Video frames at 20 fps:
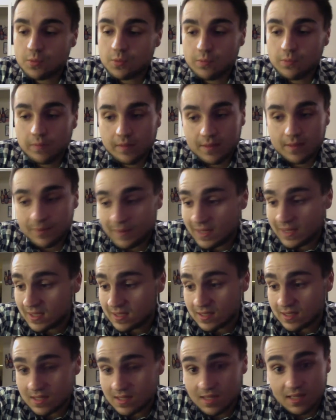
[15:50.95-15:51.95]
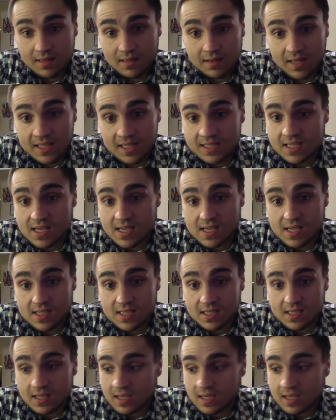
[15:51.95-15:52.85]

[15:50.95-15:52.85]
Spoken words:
because this is